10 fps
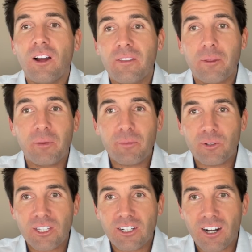the people
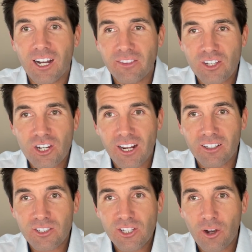here on the channel.
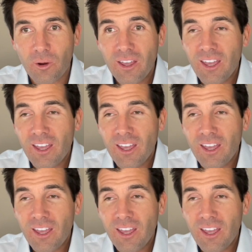So,